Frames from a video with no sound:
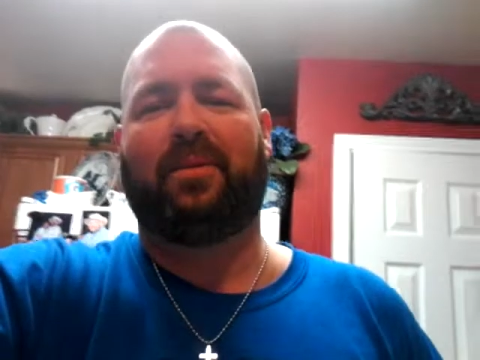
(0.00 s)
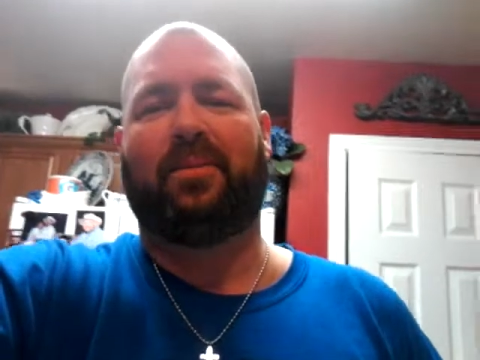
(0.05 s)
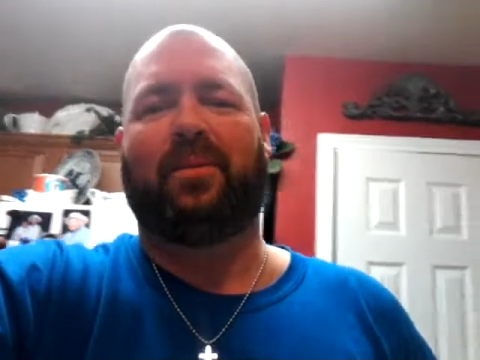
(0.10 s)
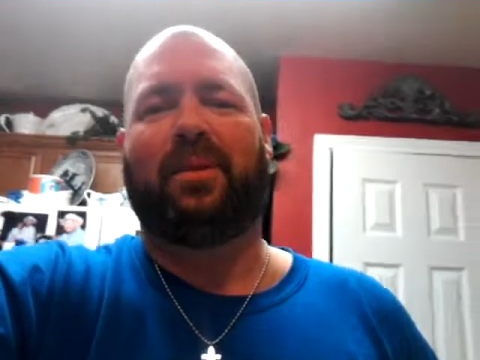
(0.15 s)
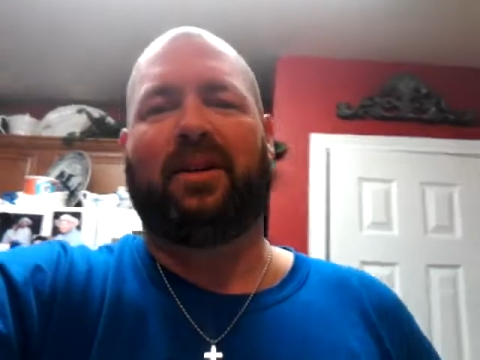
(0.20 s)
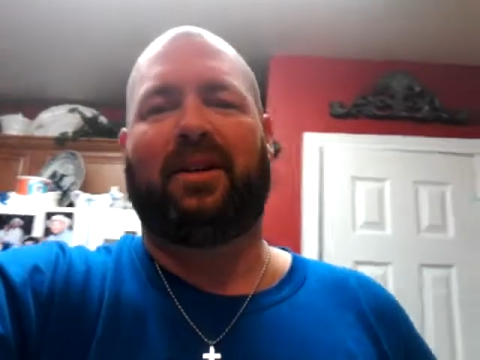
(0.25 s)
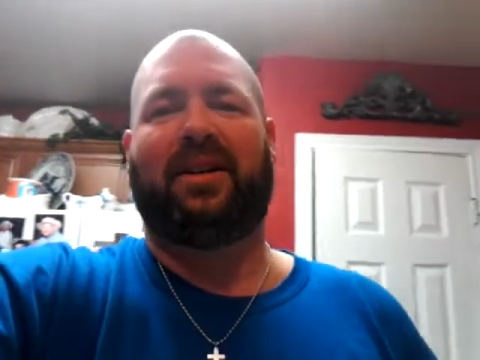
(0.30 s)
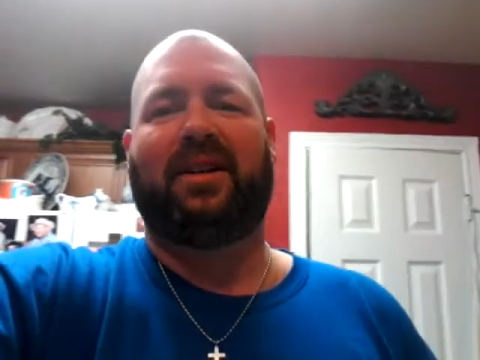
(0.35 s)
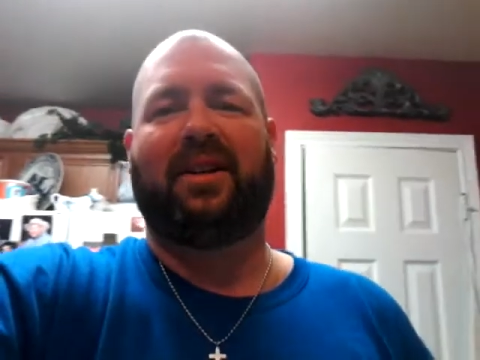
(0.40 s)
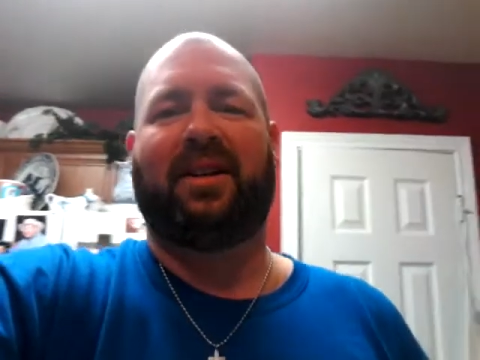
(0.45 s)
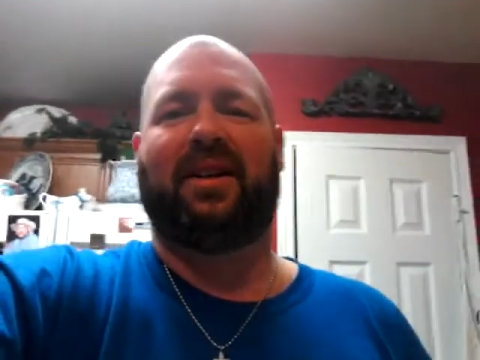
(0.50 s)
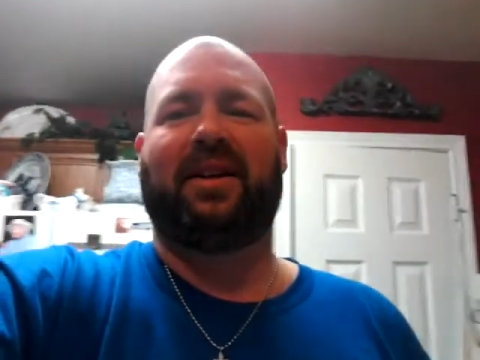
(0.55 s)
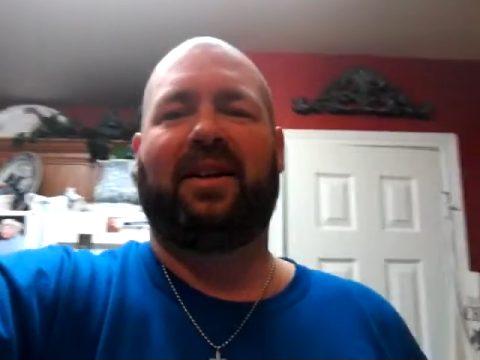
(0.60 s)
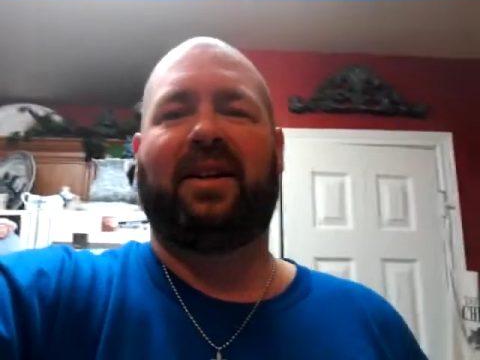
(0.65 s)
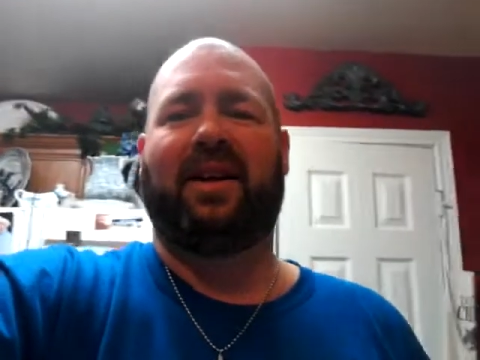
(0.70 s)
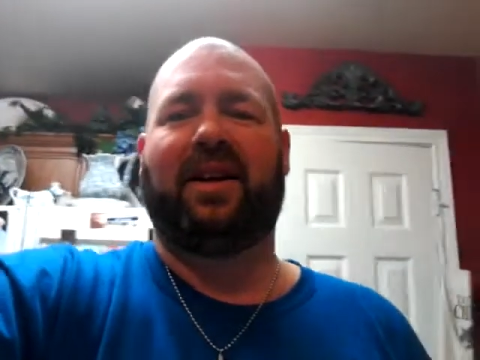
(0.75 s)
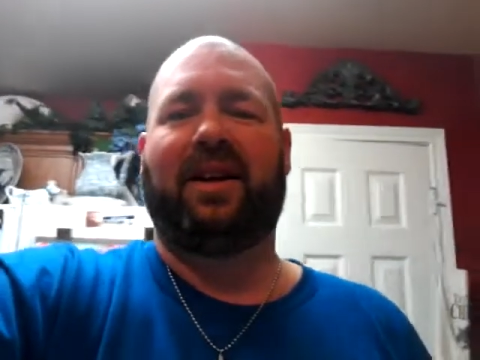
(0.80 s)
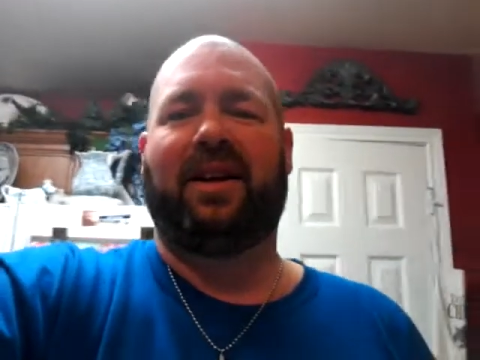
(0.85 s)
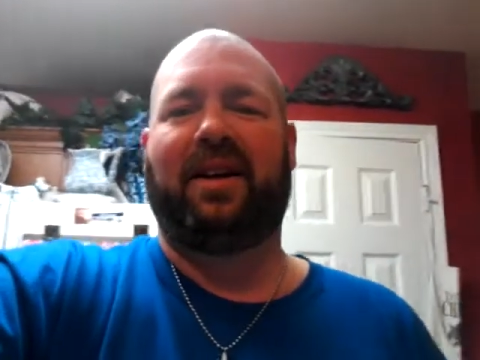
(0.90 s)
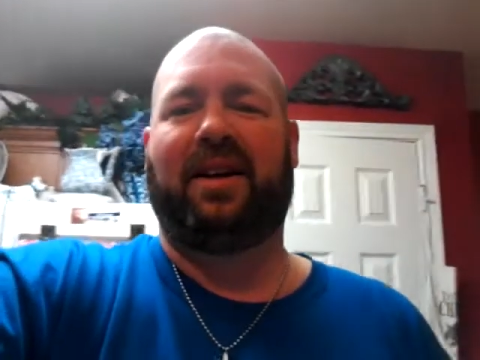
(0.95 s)
But uh,
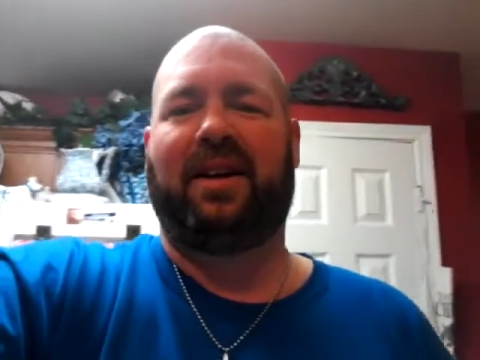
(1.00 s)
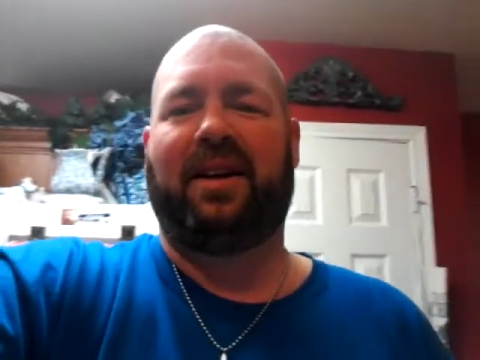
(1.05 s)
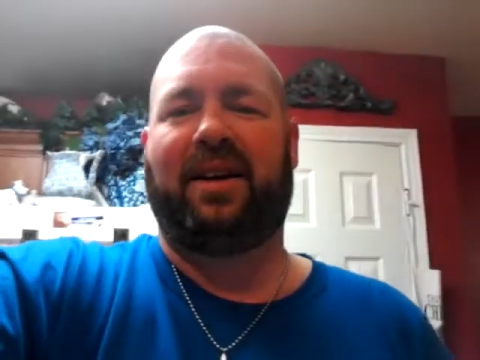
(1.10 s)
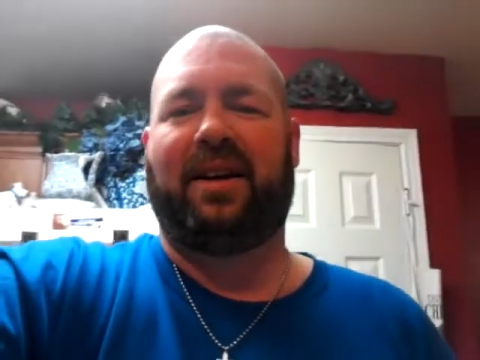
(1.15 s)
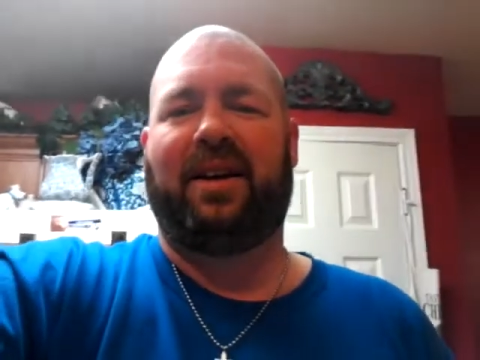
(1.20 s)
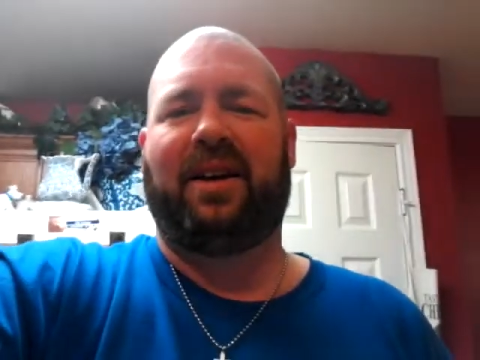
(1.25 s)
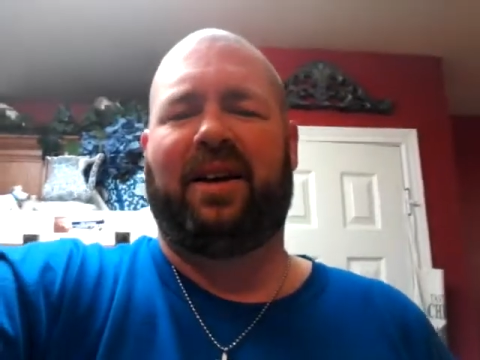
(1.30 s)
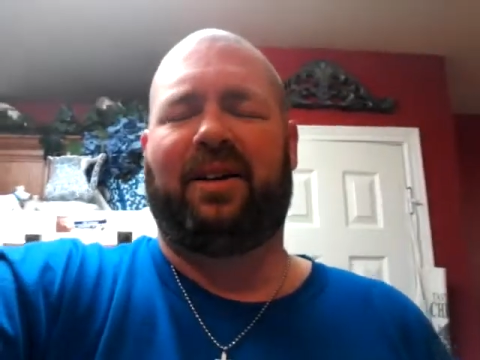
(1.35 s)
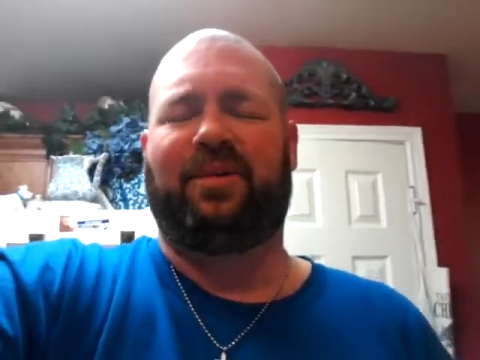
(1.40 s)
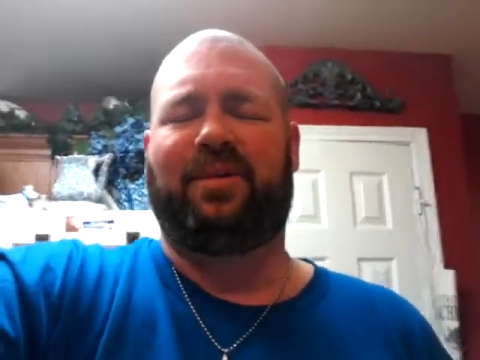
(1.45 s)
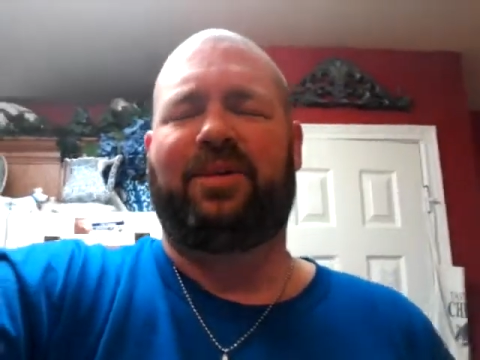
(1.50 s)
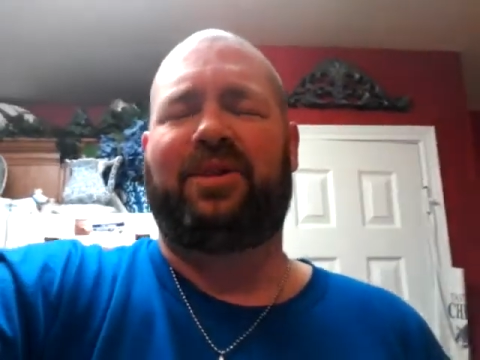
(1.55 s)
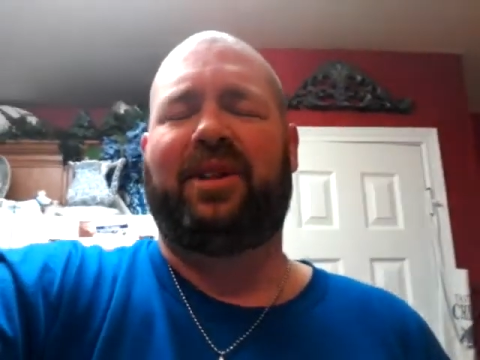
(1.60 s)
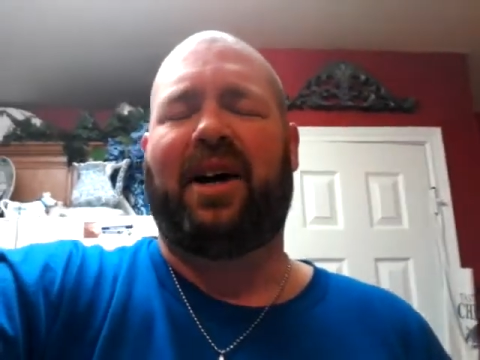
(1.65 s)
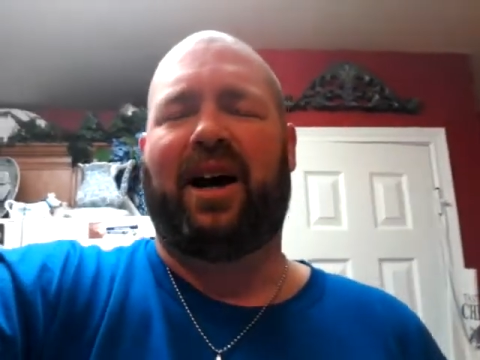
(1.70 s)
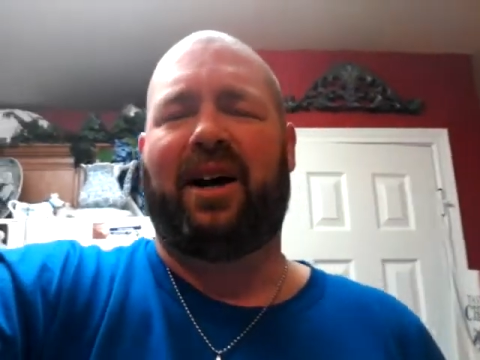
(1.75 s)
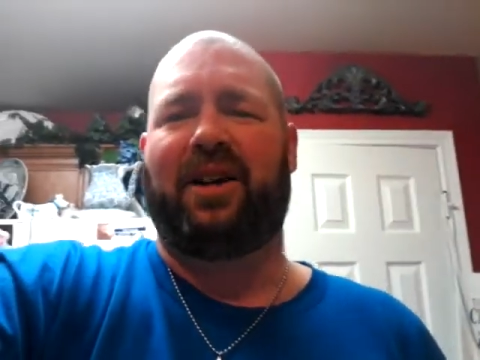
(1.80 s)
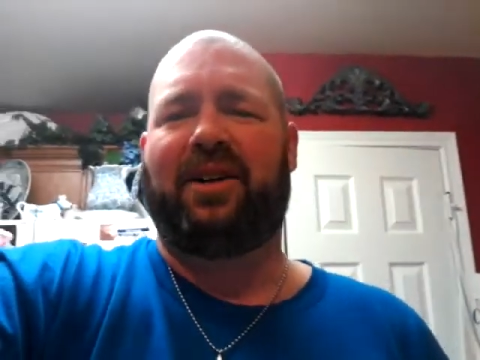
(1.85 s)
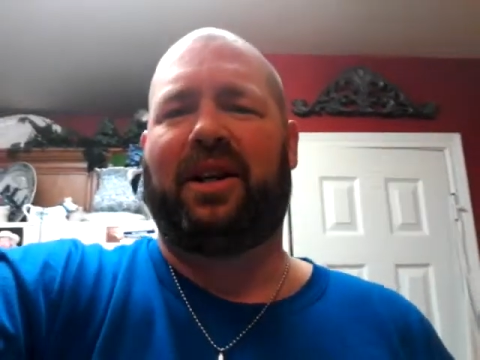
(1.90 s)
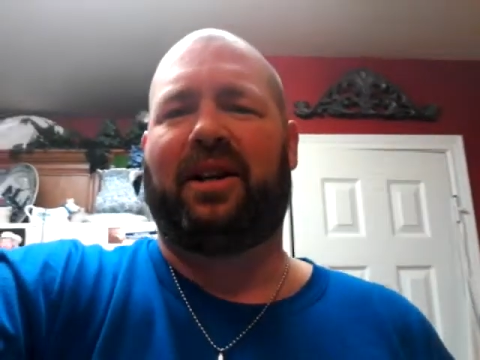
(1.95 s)
was tired